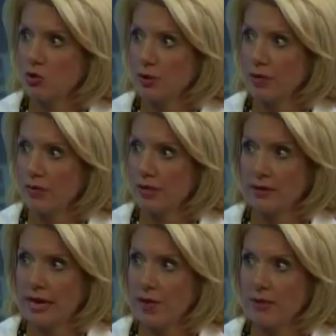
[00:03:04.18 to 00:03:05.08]
treatment. You
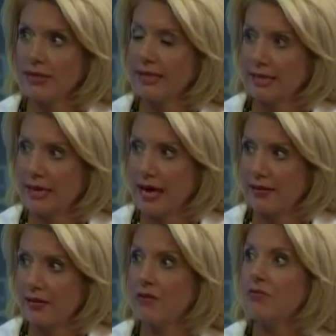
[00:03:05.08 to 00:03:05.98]
can't really
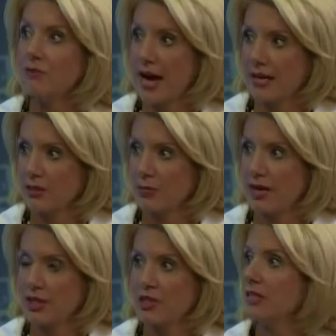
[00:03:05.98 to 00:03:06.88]
get the effects
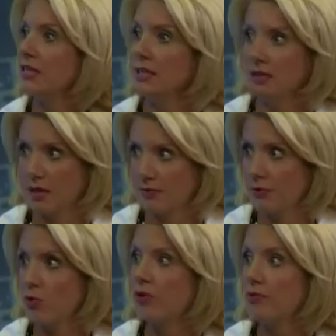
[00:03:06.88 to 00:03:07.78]
by just eating a lot of food with